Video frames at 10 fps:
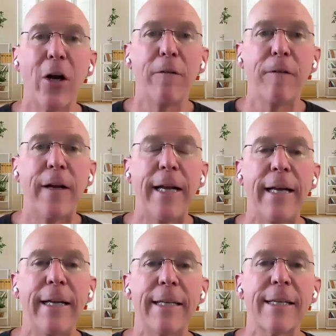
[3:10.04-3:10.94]
yourself
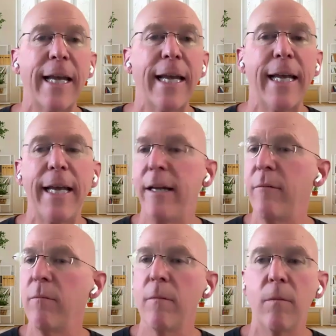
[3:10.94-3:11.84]
and
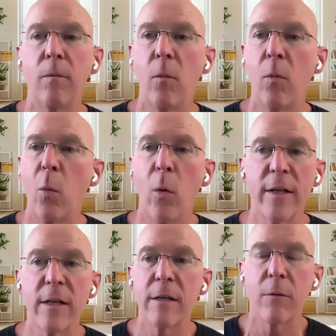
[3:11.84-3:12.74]
say,
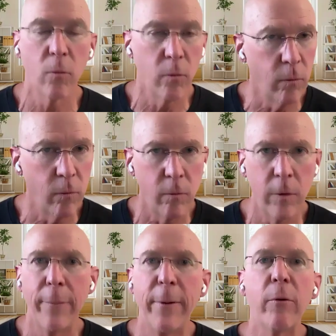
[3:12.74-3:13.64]
what's,
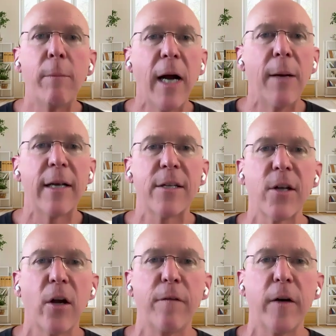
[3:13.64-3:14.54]
let me remind
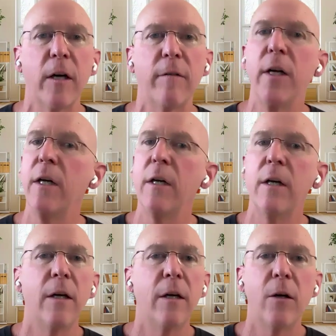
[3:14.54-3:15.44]
myself of
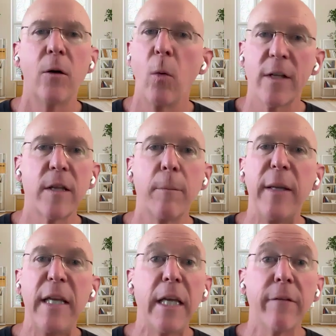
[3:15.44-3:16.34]
what's the
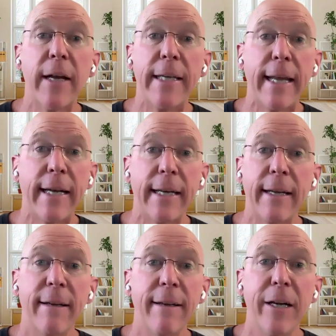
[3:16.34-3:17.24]
being of
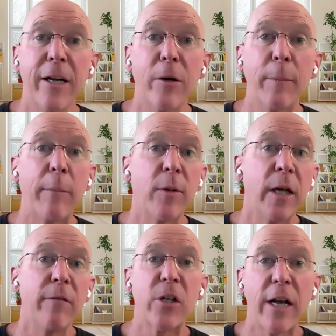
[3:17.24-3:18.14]
identity? Am I a
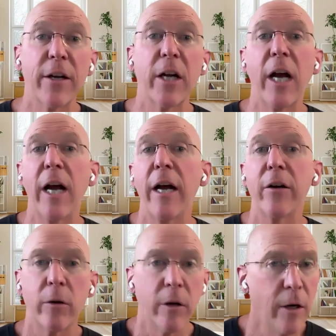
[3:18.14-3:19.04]
beloved child of
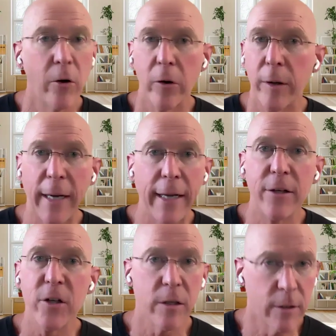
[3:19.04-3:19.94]
God, or am
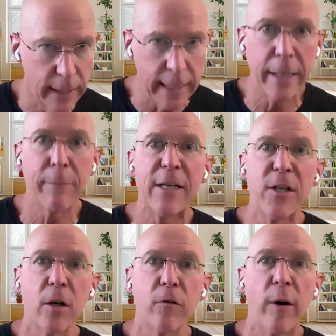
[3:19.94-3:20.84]
I just getting
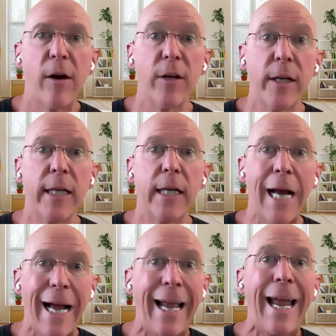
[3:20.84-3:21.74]
myself grounded
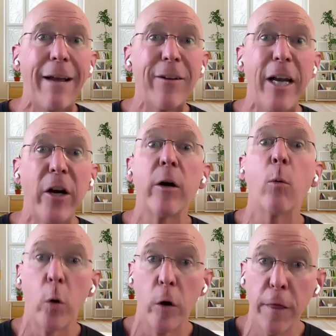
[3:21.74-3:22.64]
in I have
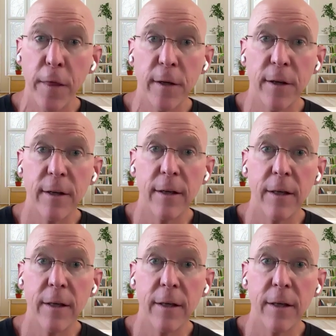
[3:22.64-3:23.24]
inherent worth